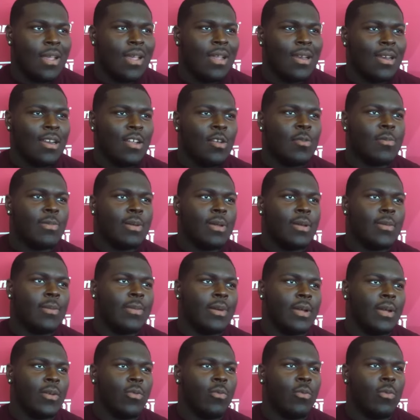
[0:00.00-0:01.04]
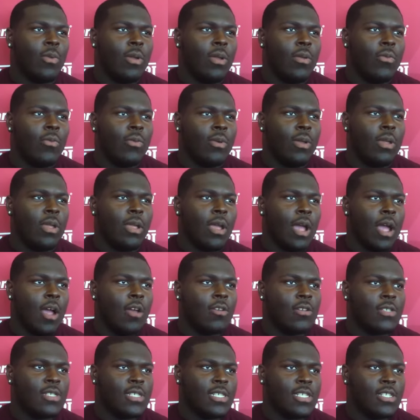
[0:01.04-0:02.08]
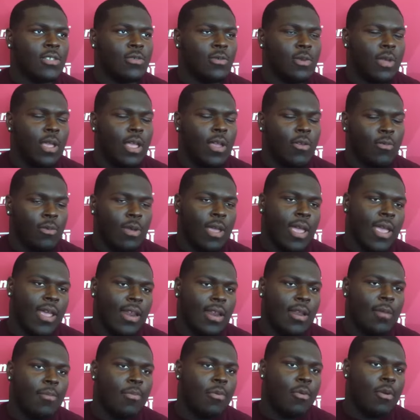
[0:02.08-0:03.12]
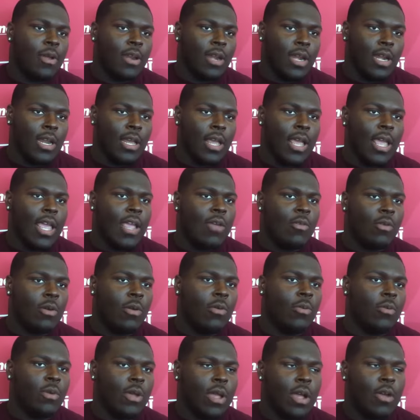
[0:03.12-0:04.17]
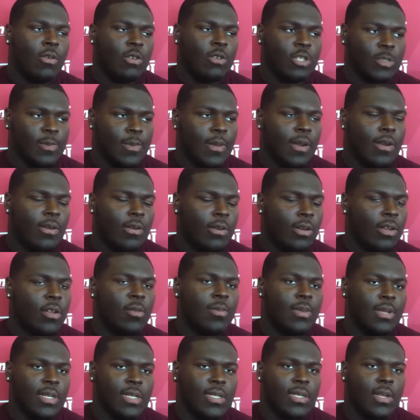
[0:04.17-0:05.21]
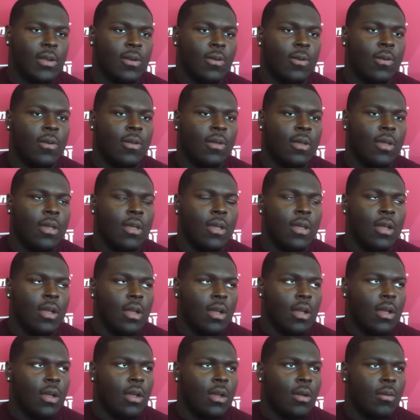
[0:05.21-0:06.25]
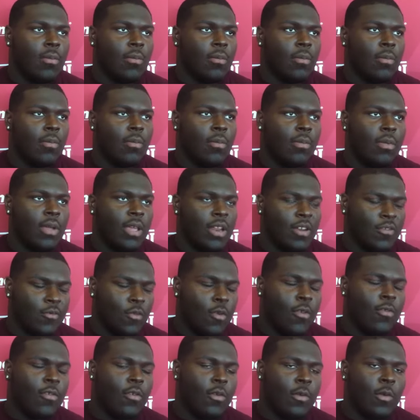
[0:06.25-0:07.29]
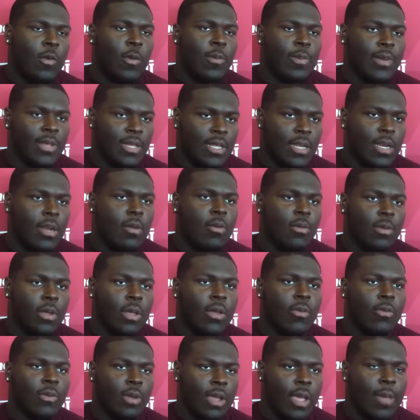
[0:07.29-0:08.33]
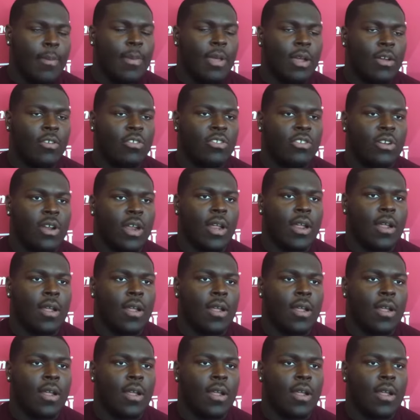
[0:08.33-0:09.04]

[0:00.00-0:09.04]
A little bit, but we all season we had that point in the game where we always sputter a little bit. So in the fourth quarter, we picked it up and we got back on track.